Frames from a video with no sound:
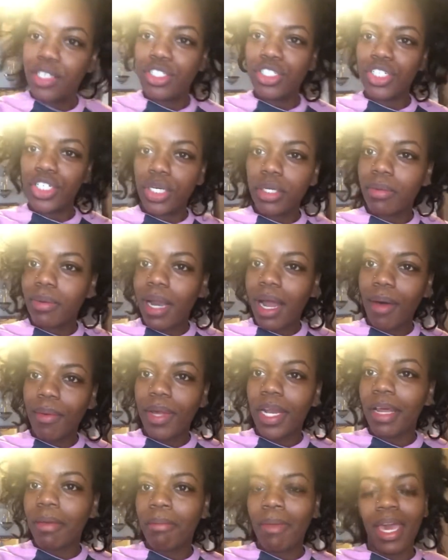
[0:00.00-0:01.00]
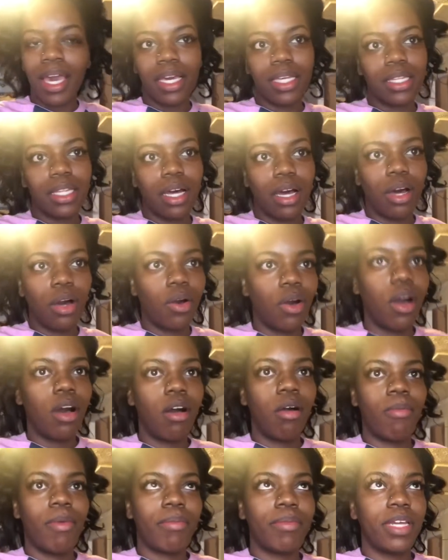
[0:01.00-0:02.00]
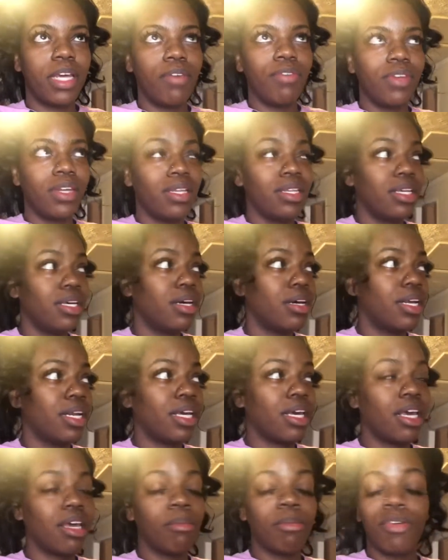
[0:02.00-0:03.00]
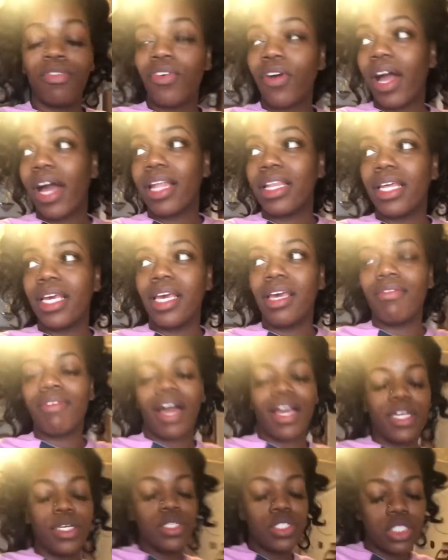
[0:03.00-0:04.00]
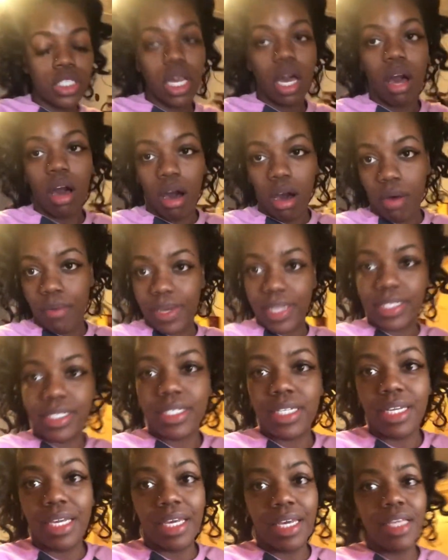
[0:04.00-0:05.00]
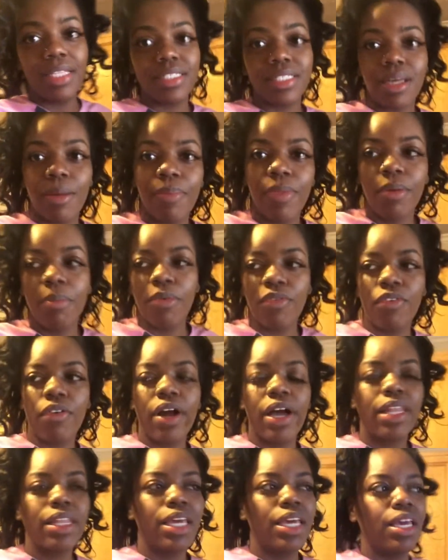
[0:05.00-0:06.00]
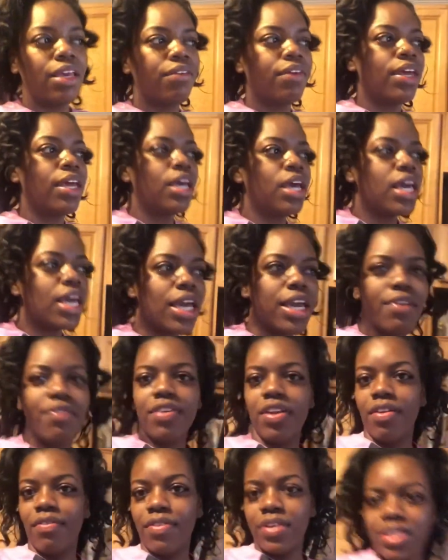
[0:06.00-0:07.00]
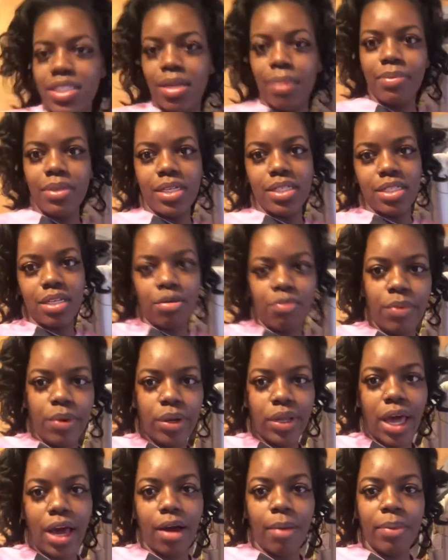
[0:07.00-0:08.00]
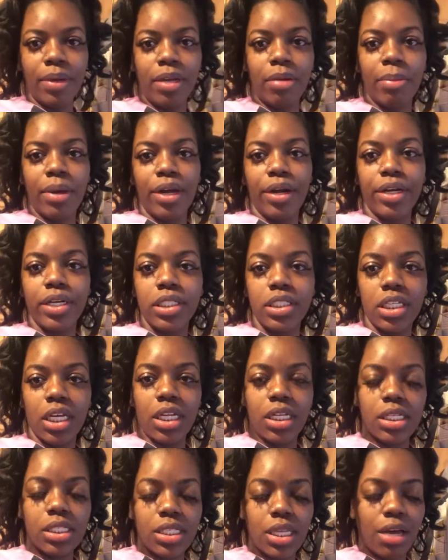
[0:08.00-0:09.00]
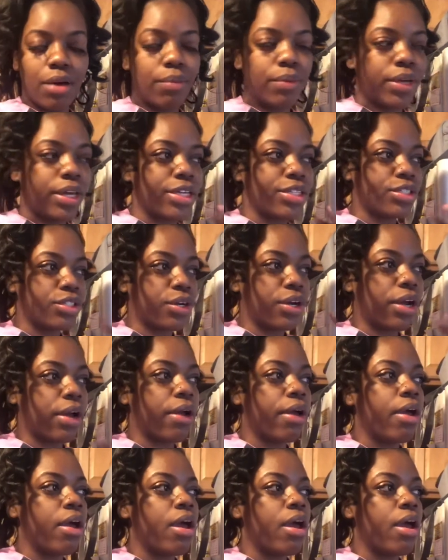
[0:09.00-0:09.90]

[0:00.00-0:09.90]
sure what I wanna make though. I'm definitely gonna eat before I leave. I usually always eat something before I leave, even if it's something simple like a peanut butter and jelly sandwich or